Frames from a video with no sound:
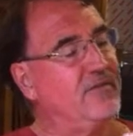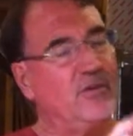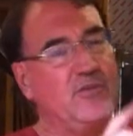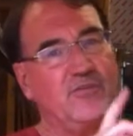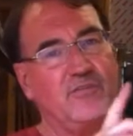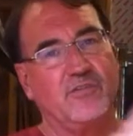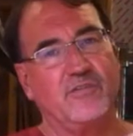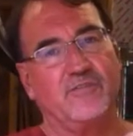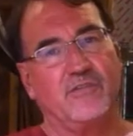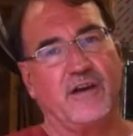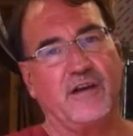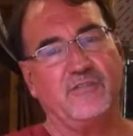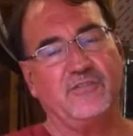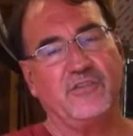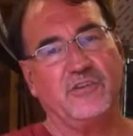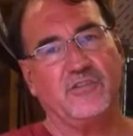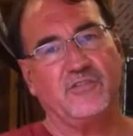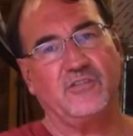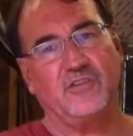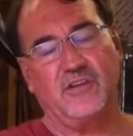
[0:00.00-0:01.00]
Use the
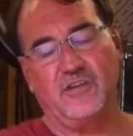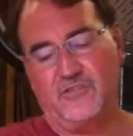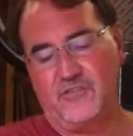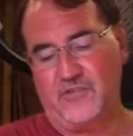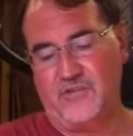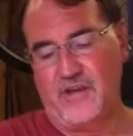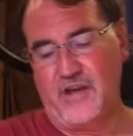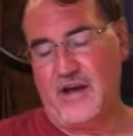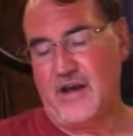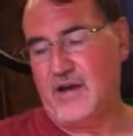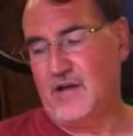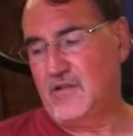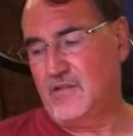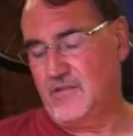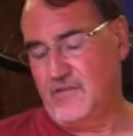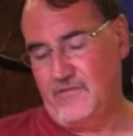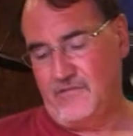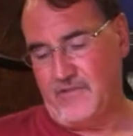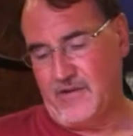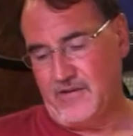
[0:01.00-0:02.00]
5/16 dowel
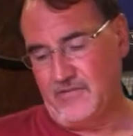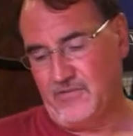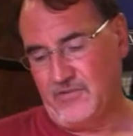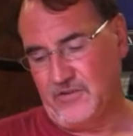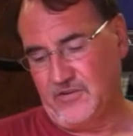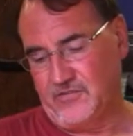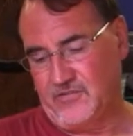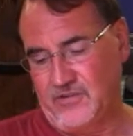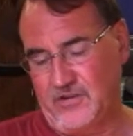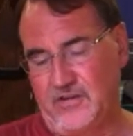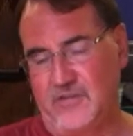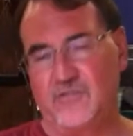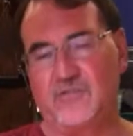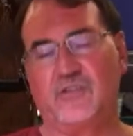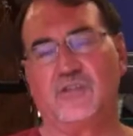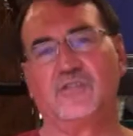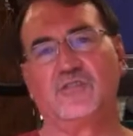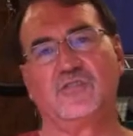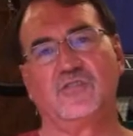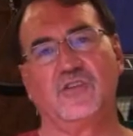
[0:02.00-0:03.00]
and the 5/16
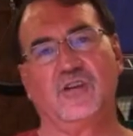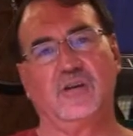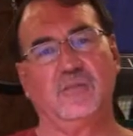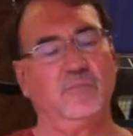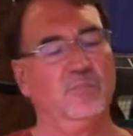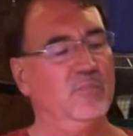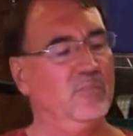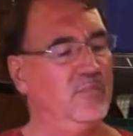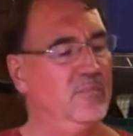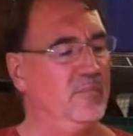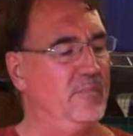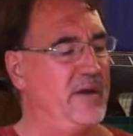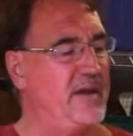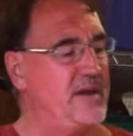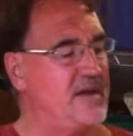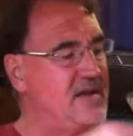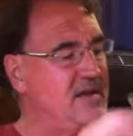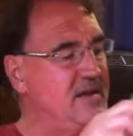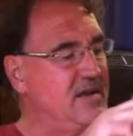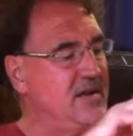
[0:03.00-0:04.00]
inch
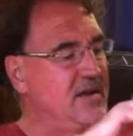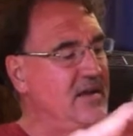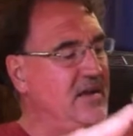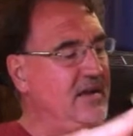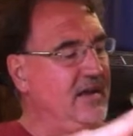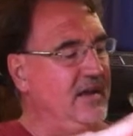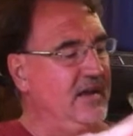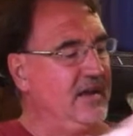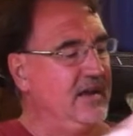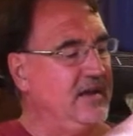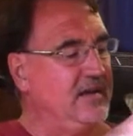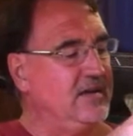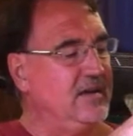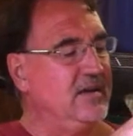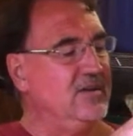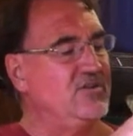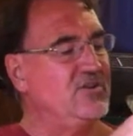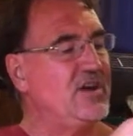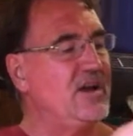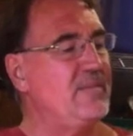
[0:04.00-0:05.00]
bit, and
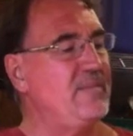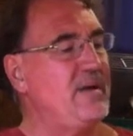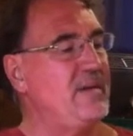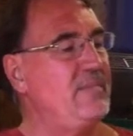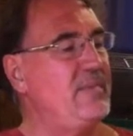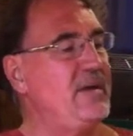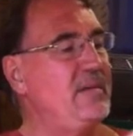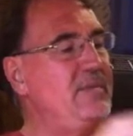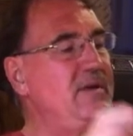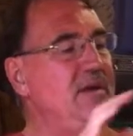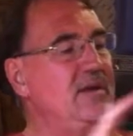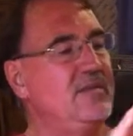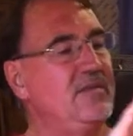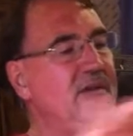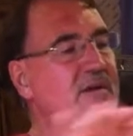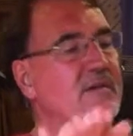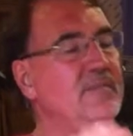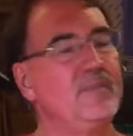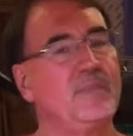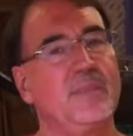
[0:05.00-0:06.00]
jam that baby in
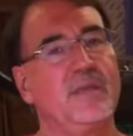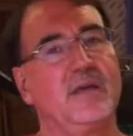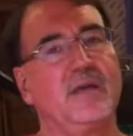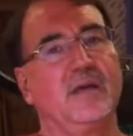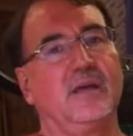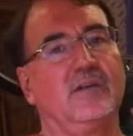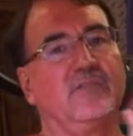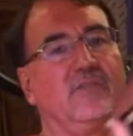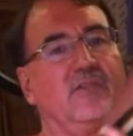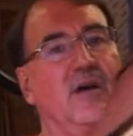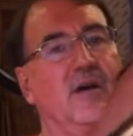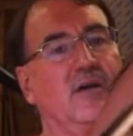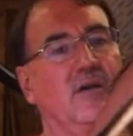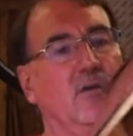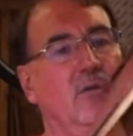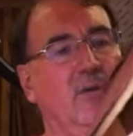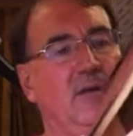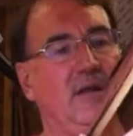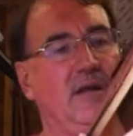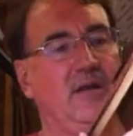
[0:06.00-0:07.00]
there. It's not
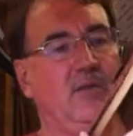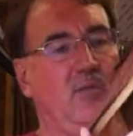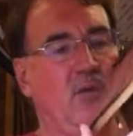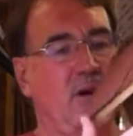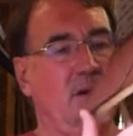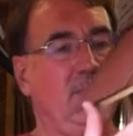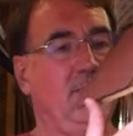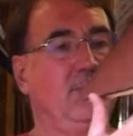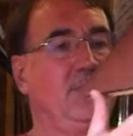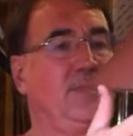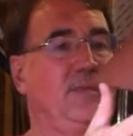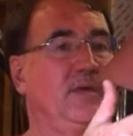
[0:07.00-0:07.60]
going anywhere.